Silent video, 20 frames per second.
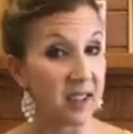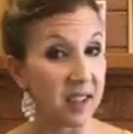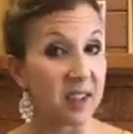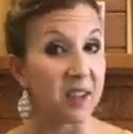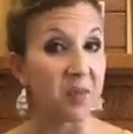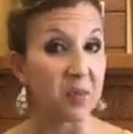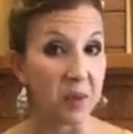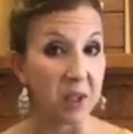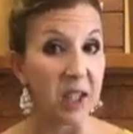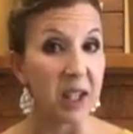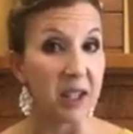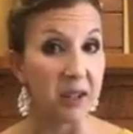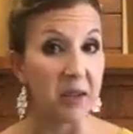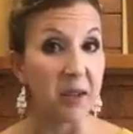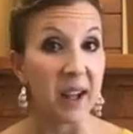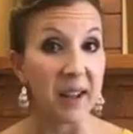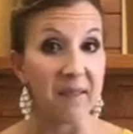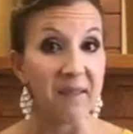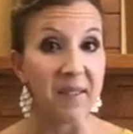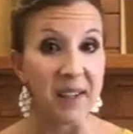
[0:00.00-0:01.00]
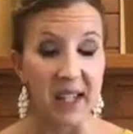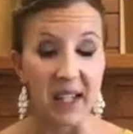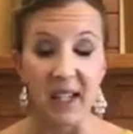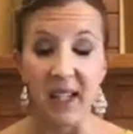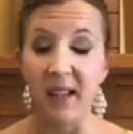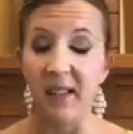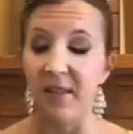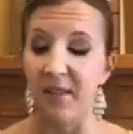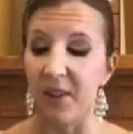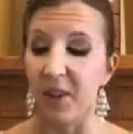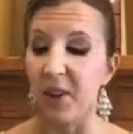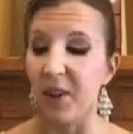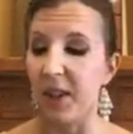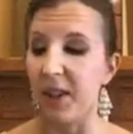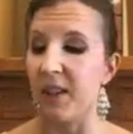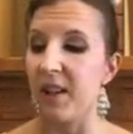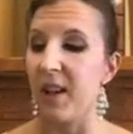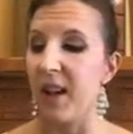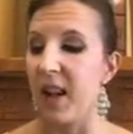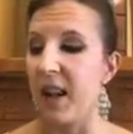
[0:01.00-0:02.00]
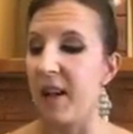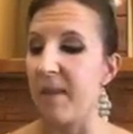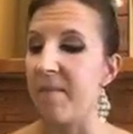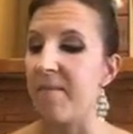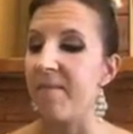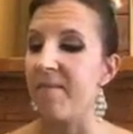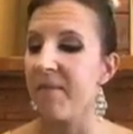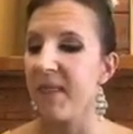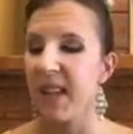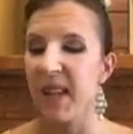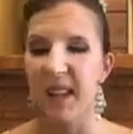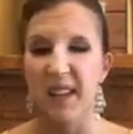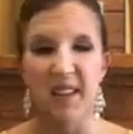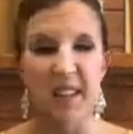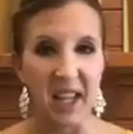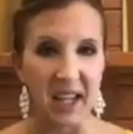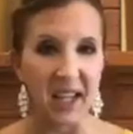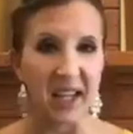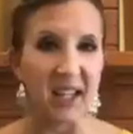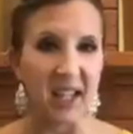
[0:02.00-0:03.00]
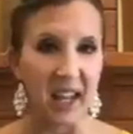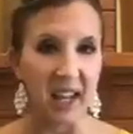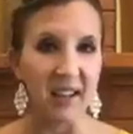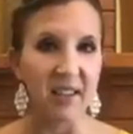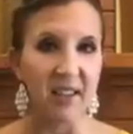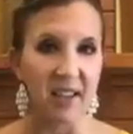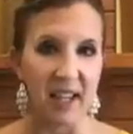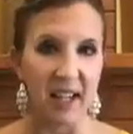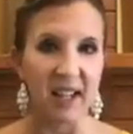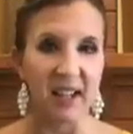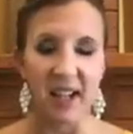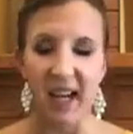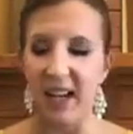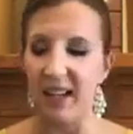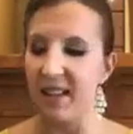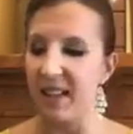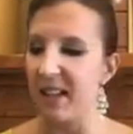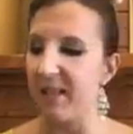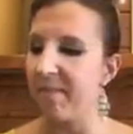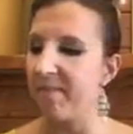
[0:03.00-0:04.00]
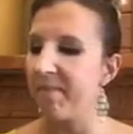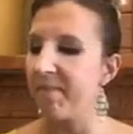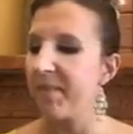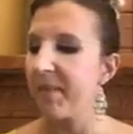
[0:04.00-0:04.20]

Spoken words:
That's really convenient for good sanitizing.